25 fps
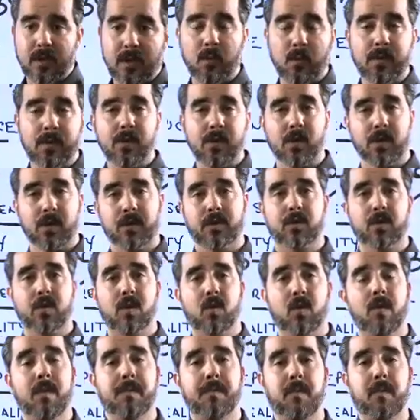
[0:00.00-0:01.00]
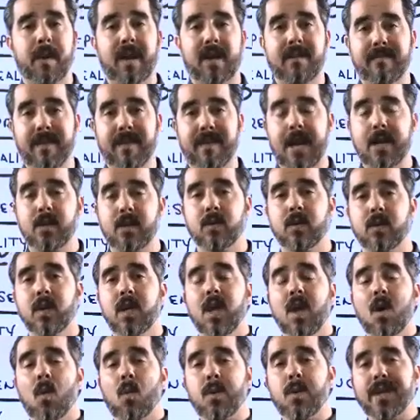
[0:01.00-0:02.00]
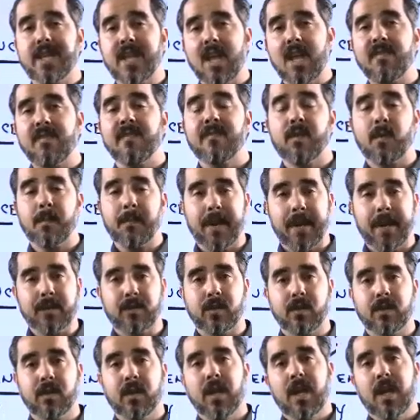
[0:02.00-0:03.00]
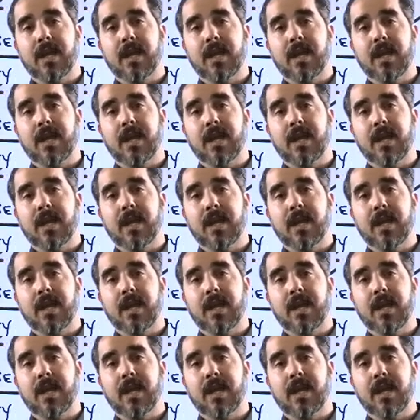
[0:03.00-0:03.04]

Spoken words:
we nurture, we provide value. We give information